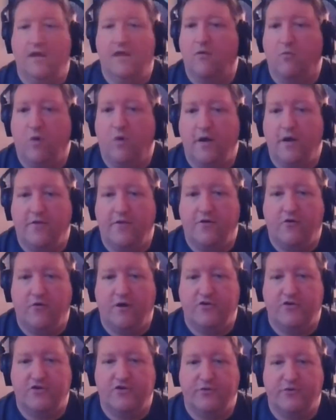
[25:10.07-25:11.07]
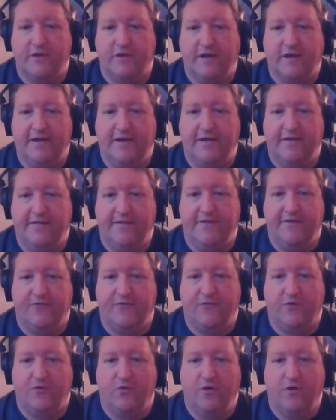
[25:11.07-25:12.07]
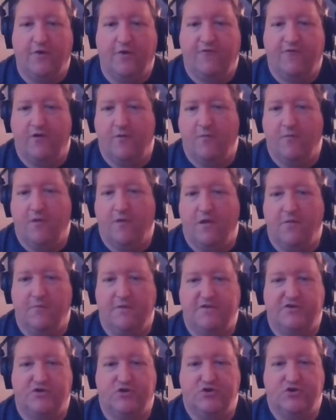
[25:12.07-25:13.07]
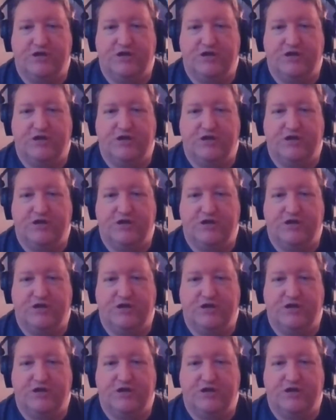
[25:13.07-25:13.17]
one other question related to this, real quick, from Mr.